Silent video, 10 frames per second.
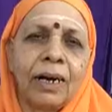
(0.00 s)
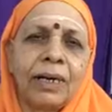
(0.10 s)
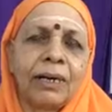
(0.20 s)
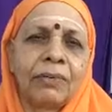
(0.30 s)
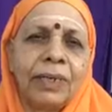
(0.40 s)

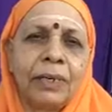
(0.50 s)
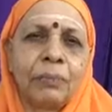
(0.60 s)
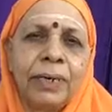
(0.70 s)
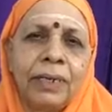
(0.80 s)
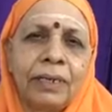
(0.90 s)
lot of knee
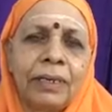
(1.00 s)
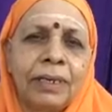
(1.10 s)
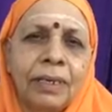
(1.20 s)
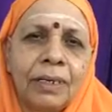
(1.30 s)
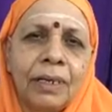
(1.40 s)
pain,
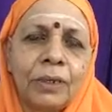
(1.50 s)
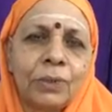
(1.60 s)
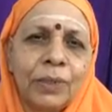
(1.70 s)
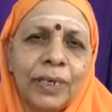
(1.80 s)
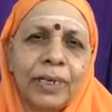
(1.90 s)

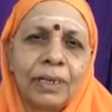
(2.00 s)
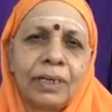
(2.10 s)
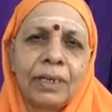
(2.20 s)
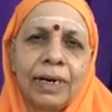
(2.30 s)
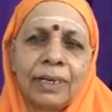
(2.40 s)
toothache,
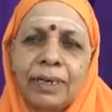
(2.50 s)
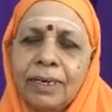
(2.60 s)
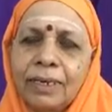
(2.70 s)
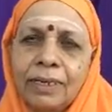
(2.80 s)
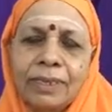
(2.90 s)
eye
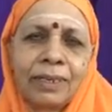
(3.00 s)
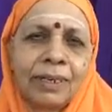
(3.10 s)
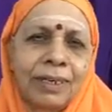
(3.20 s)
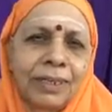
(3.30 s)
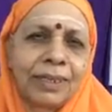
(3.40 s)
ache,
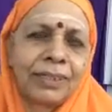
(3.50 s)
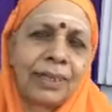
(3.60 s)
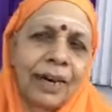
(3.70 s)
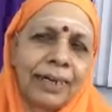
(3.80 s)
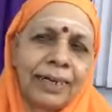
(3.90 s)

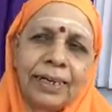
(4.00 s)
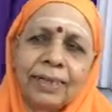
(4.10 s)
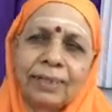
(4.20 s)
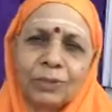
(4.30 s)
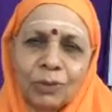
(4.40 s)
joint
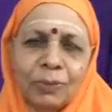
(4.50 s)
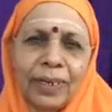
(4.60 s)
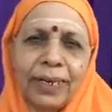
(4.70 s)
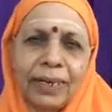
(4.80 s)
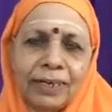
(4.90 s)
ache, so
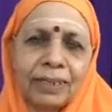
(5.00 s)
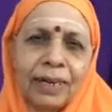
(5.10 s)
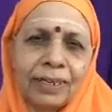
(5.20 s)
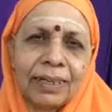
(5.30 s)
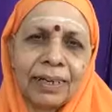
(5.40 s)
many aches
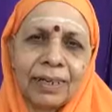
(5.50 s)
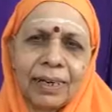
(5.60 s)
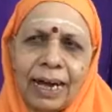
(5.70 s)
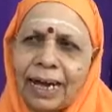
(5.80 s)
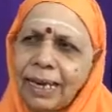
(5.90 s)
are there.
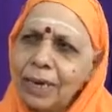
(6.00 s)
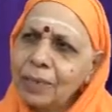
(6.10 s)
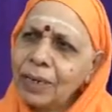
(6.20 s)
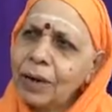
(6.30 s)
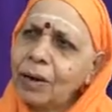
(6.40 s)
I am
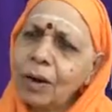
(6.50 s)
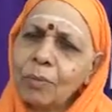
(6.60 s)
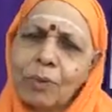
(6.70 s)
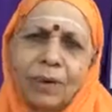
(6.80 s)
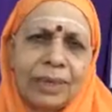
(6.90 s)
in all
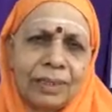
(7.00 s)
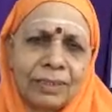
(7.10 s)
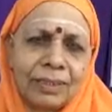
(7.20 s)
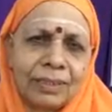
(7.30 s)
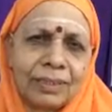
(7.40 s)

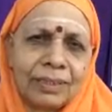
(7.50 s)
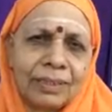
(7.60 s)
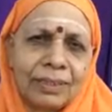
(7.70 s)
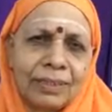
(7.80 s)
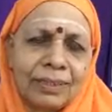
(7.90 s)
bodies.
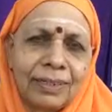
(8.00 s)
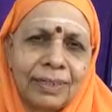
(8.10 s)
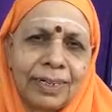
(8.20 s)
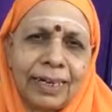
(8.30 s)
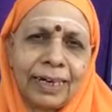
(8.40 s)

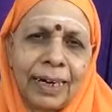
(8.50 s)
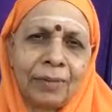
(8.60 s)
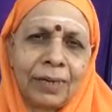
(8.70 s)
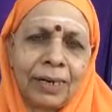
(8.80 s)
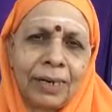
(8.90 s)
Okay, I
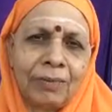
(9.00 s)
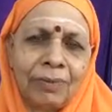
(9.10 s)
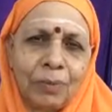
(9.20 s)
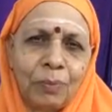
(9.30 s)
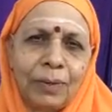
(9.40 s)
am in
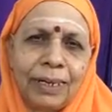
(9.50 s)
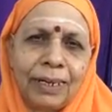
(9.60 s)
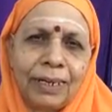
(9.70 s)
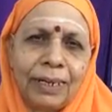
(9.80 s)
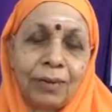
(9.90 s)

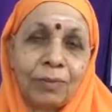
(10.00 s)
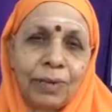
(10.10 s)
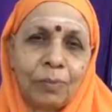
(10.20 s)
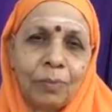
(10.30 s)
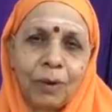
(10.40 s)
everybody, in
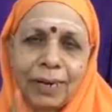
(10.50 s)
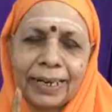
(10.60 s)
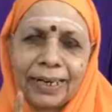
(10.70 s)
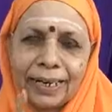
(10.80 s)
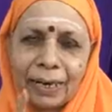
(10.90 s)
every
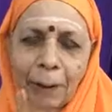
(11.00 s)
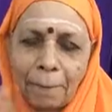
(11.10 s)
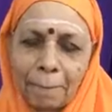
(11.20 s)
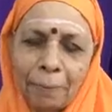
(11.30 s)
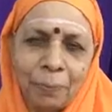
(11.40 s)
body.
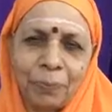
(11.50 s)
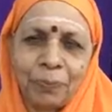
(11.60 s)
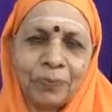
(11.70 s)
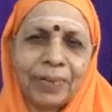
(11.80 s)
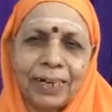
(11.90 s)

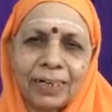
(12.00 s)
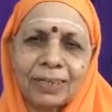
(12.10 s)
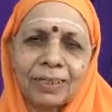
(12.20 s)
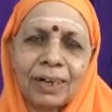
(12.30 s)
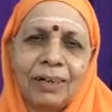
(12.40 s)
That
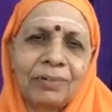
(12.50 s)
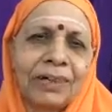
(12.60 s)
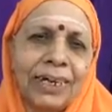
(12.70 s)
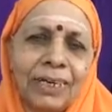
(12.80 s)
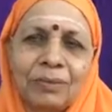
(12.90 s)
is called
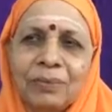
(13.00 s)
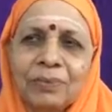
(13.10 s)
freedom.